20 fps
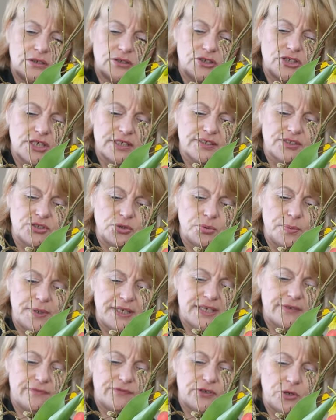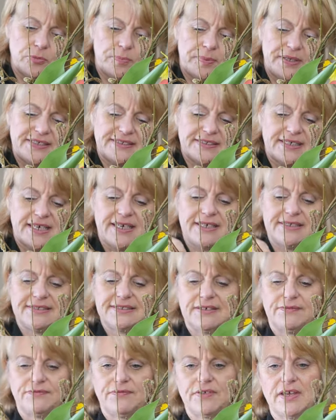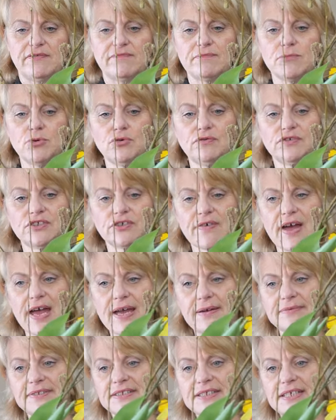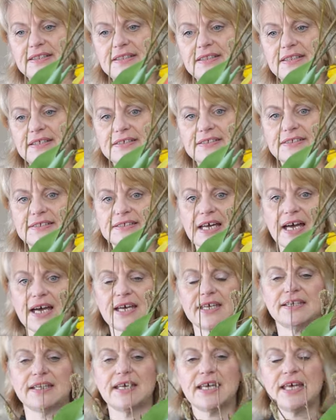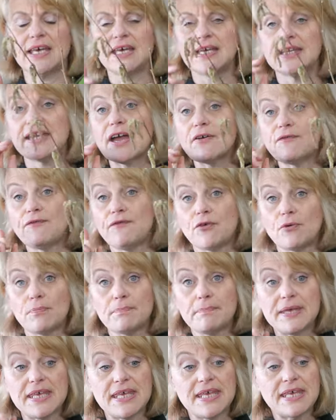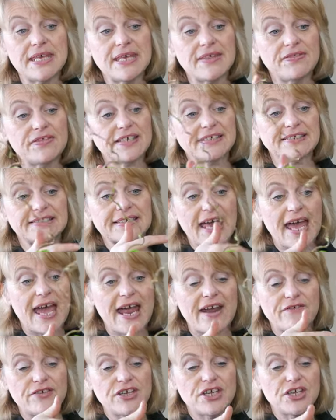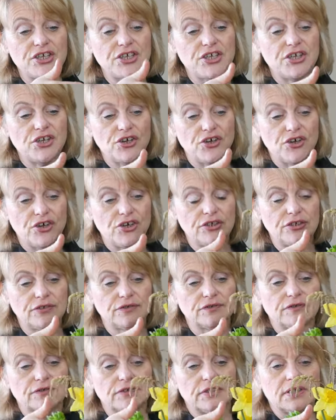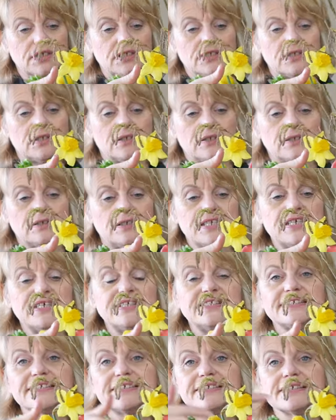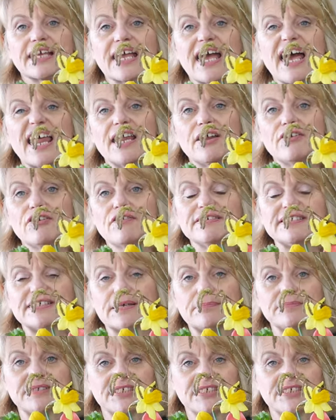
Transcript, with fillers: just tweak a few pieces if they've moved around in the design. Now for me, this area here needs colour of some